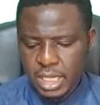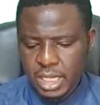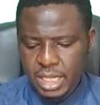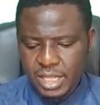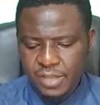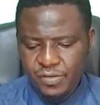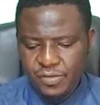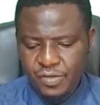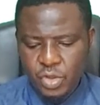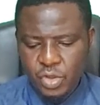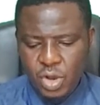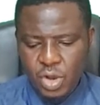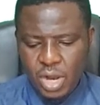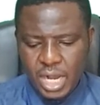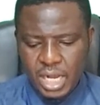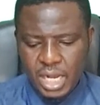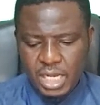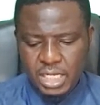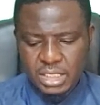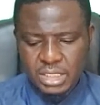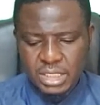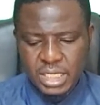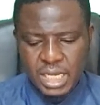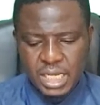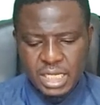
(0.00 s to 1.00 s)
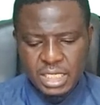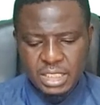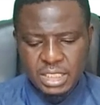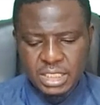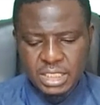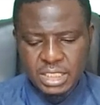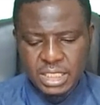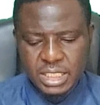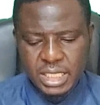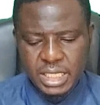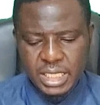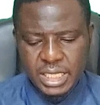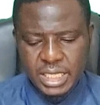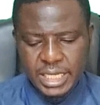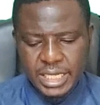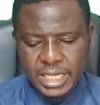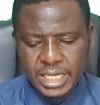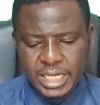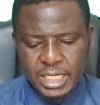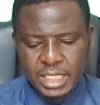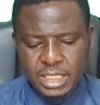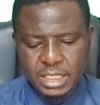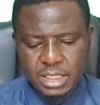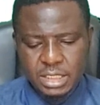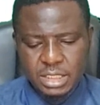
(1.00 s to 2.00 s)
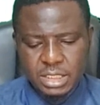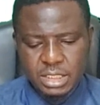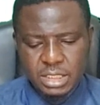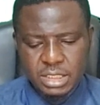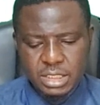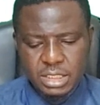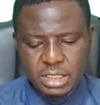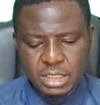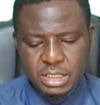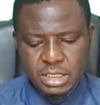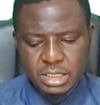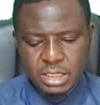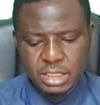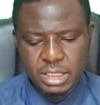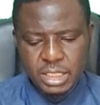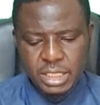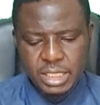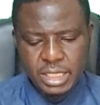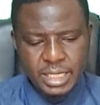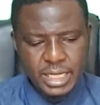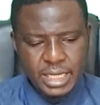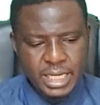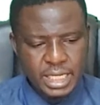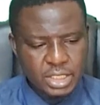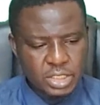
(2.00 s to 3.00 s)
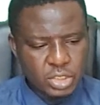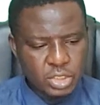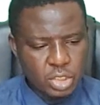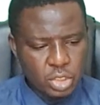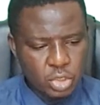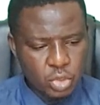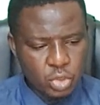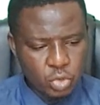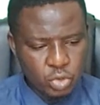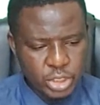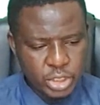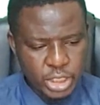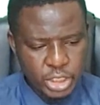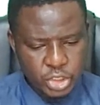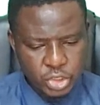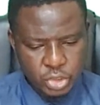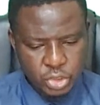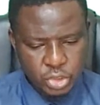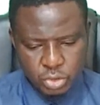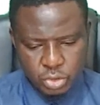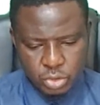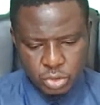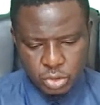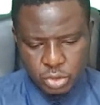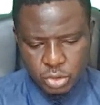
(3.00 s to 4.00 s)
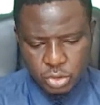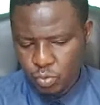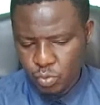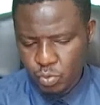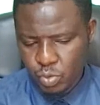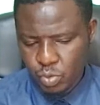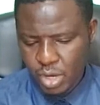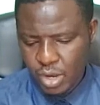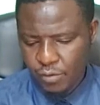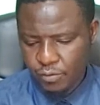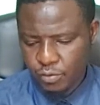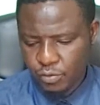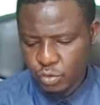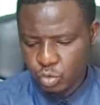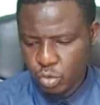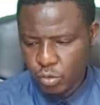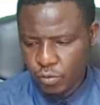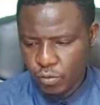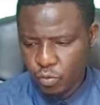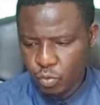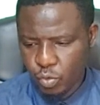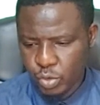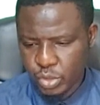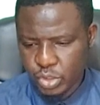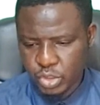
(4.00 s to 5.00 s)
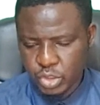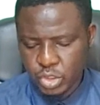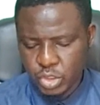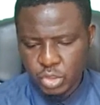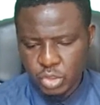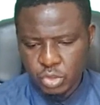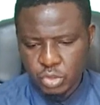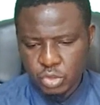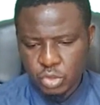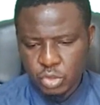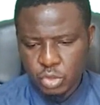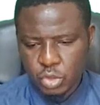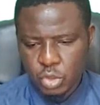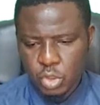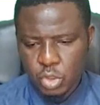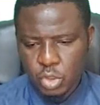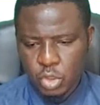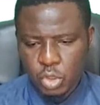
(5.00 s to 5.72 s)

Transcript: leaving your answers in index notations. We have 12 questions